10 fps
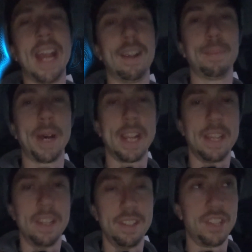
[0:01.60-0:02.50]
Hey
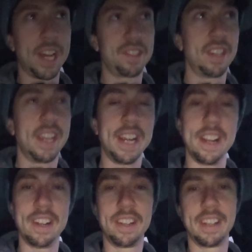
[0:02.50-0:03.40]
everybody, Justin
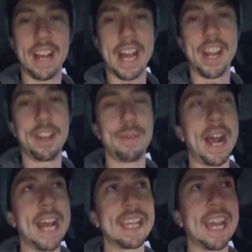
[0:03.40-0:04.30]
here on another
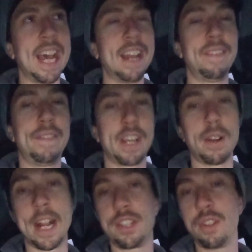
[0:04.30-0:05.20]
ride again.
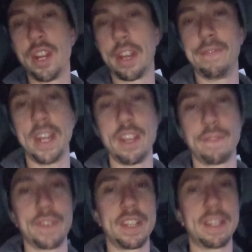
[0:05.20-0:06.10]
Figured I'd shoot another video
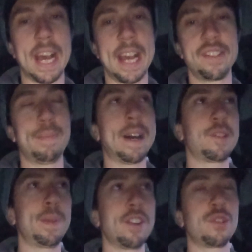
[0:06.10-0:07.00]
for you guys about
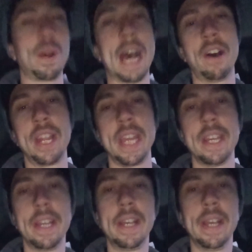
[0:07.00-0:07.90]

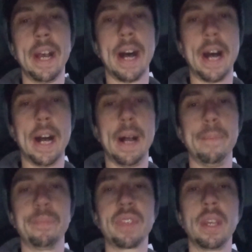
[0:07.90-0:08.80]
spirituality.
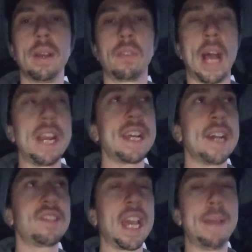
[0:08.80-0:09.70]
Glad you
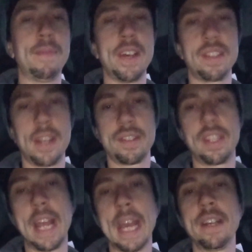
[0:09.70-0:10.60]
guys came and visited us
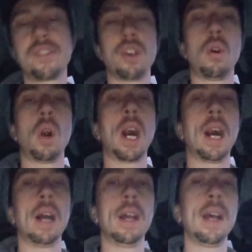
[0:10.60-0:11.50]
today. So
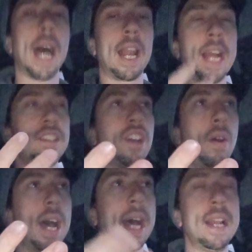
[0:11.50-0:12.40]
I'd like to go
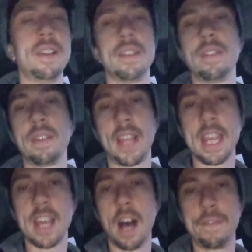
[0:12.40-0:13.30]
ahead and
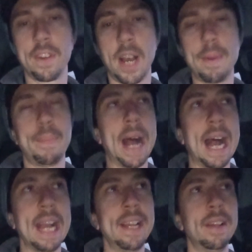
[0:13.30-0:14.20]
thank y'all for coming
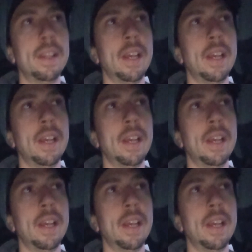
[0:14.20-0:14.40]
by.